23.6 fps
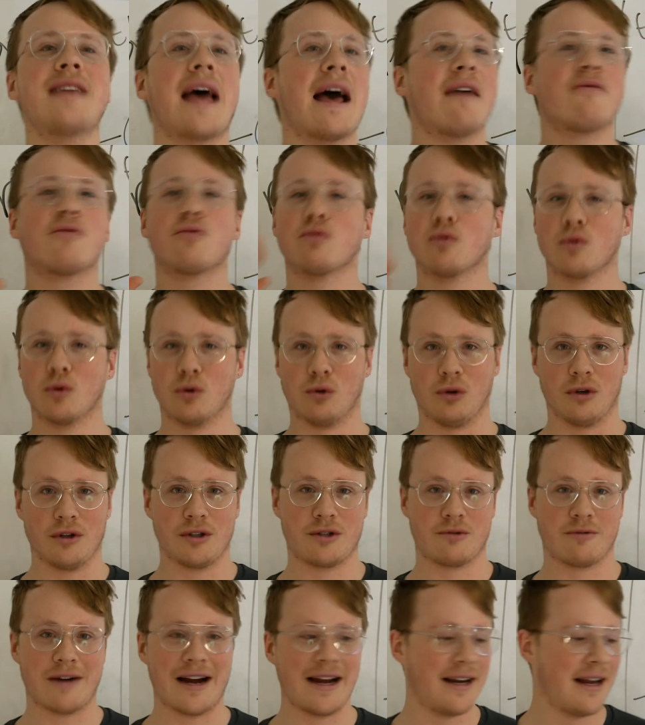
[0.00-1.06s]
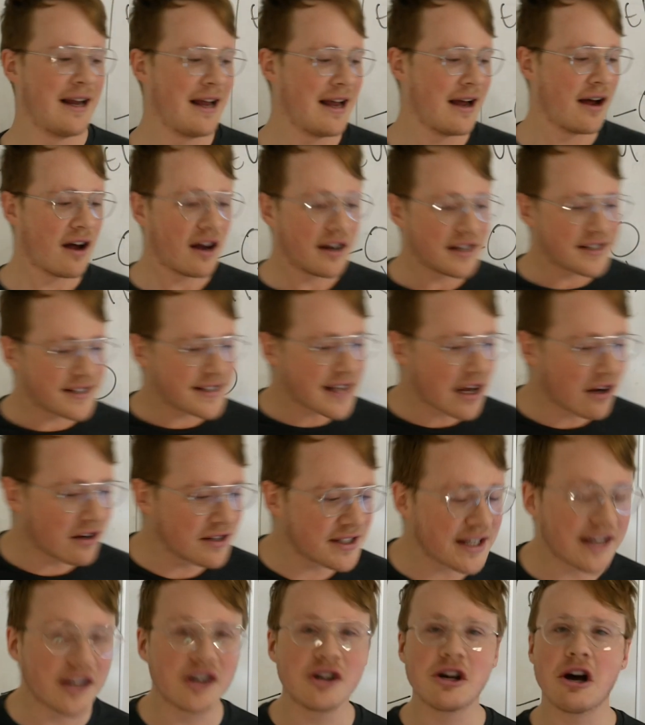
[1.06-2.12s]
have rules, right?
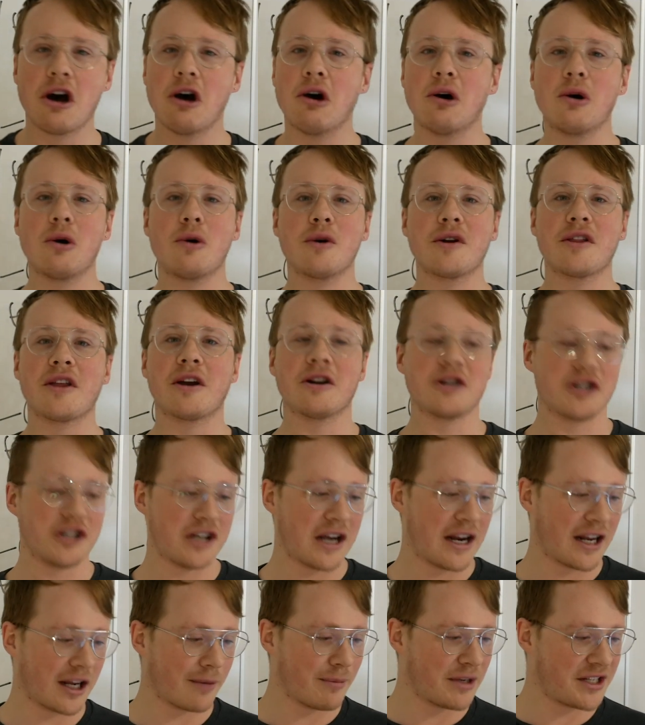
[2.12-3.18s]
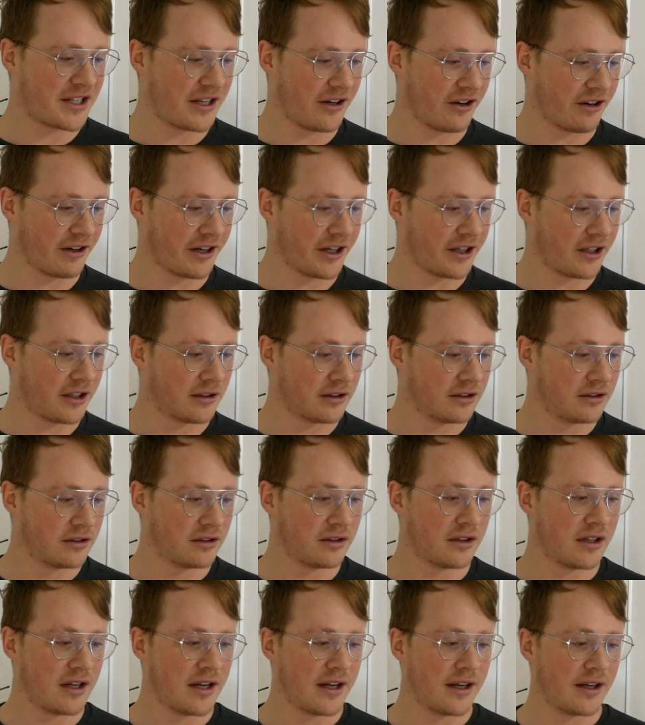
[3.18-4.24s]
Cells encode their genetic material
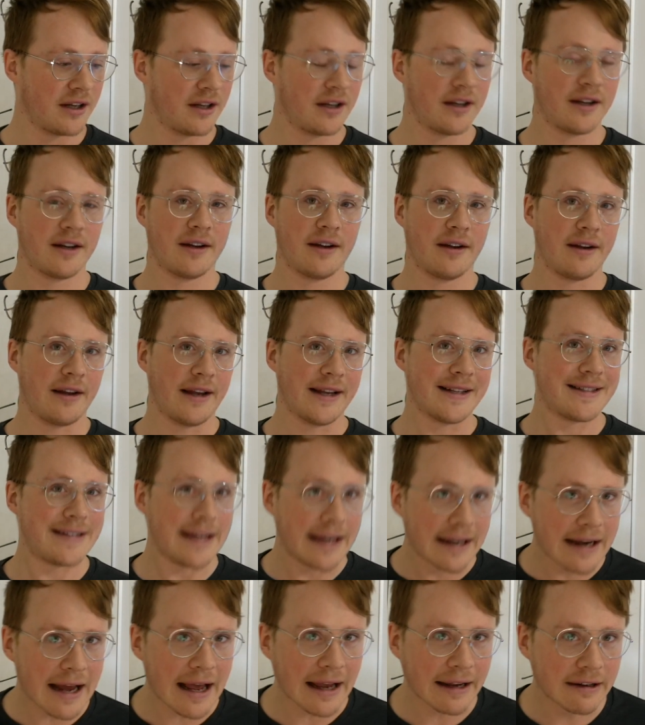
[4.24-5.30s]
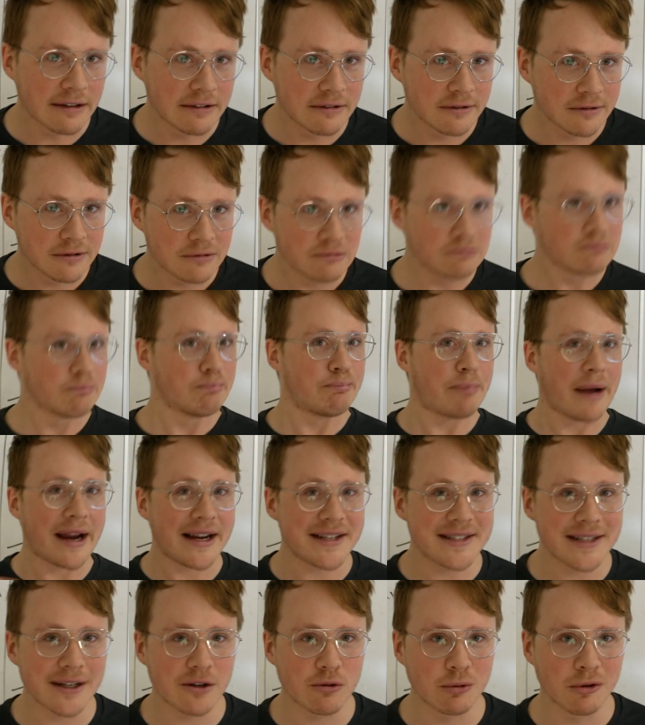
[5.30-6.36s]
in DNA.
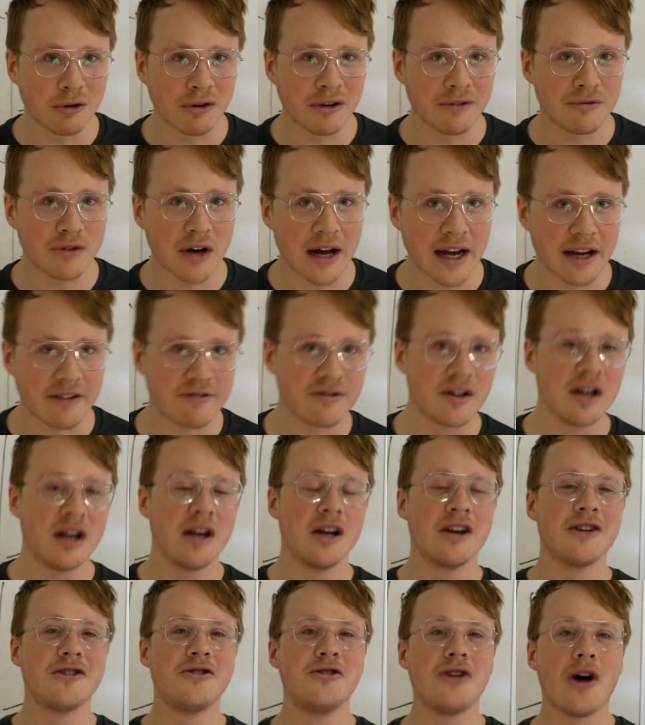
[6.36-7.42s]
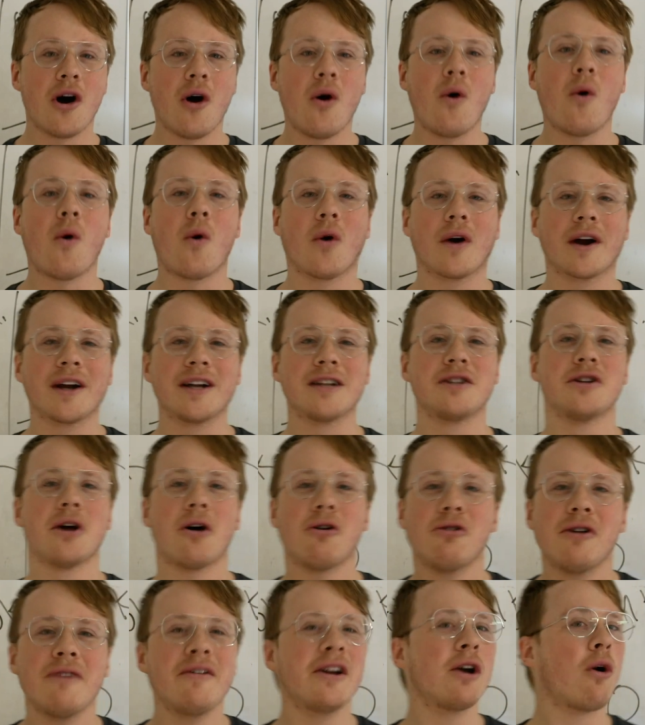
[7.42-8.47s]
Basic rule of life. No
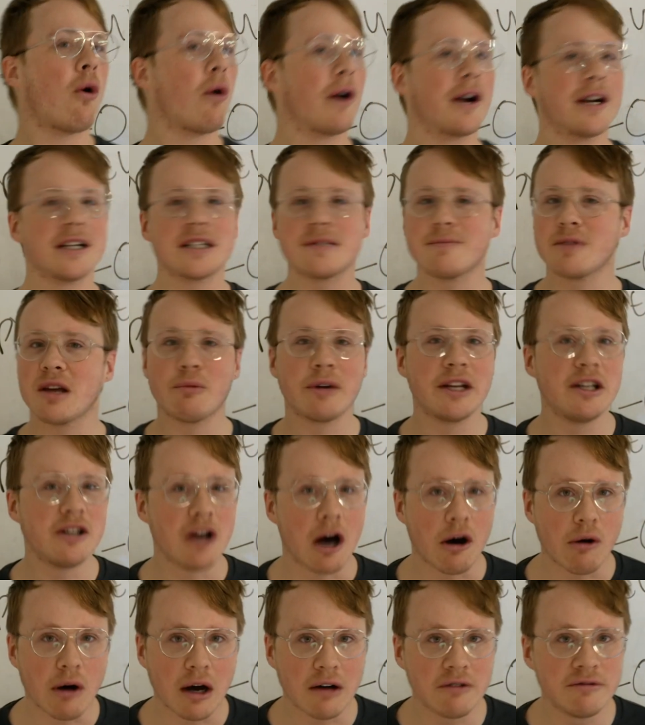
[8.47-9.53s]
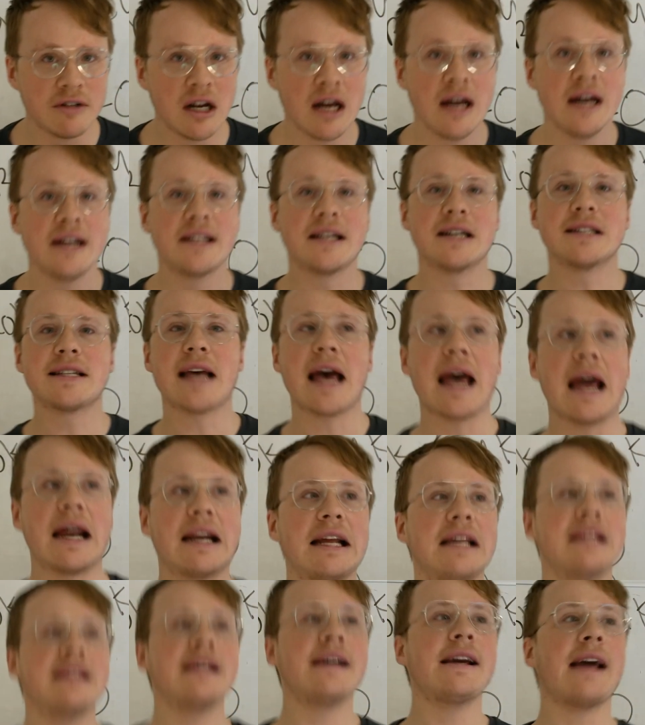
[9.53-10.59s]
living organism that we know of does
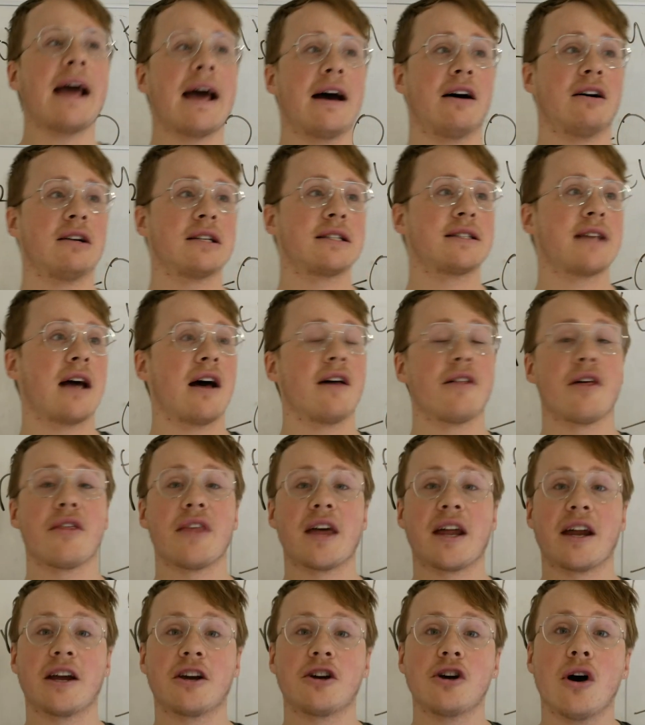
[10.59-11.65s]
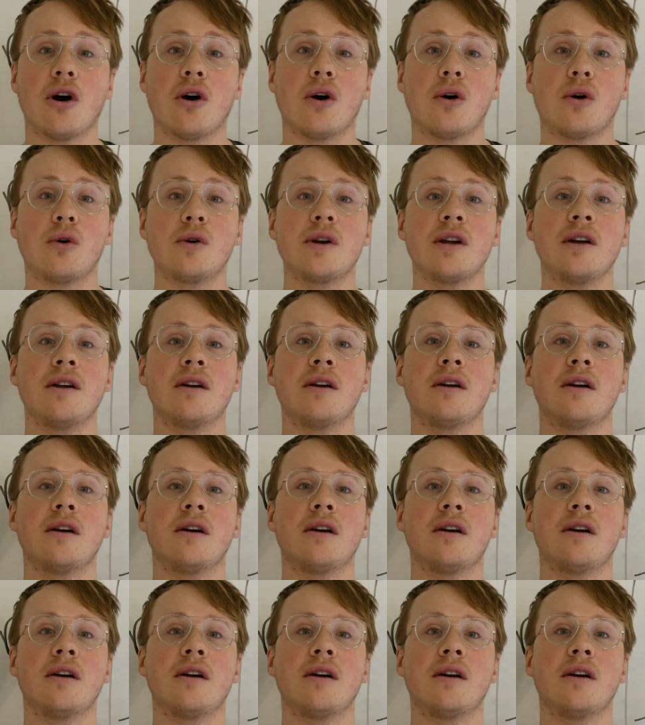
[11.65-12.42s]
anything else other than encode